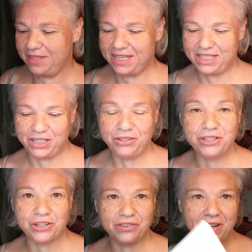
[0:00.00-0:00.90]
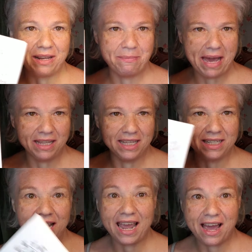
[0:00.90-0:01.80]
this new certified palette,
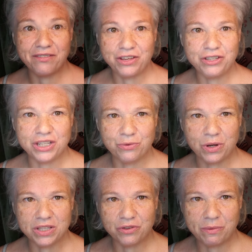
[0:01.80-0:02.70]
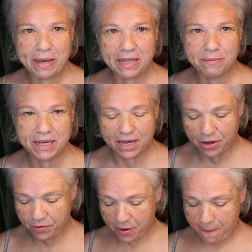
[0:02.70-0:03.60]
and I have used it once for palette
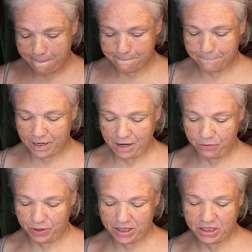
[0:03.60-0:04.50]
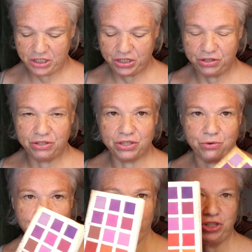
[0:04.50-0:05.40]
bingo, but I wanted to use the
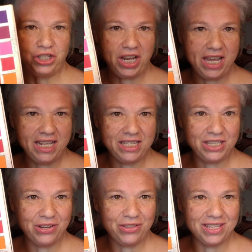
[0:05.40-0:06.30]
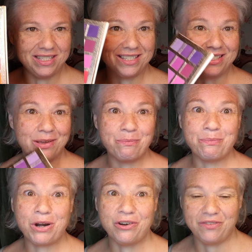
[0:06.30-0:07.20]
orange shades, so this is the
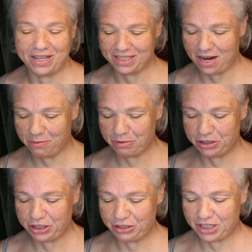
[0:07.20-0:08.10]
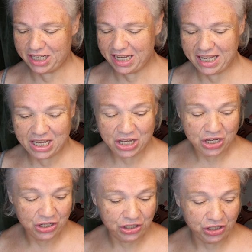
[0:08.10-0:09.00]
perfect opportunity
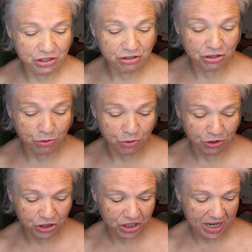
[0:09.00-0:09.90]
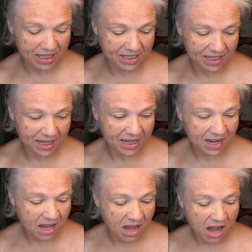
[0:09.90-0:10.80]
to use the orange shades in it.
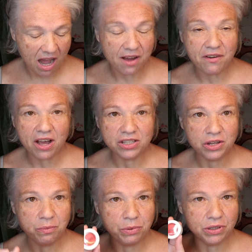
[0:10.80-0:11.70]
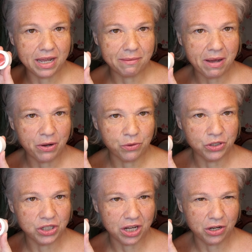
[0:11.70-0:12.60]
I've also pulled out my
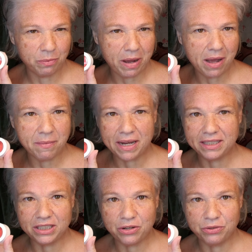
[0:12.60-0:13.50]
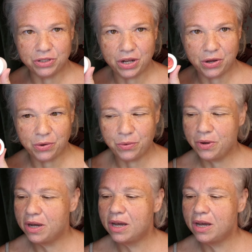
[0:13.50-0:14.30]
orange color pop. I don't know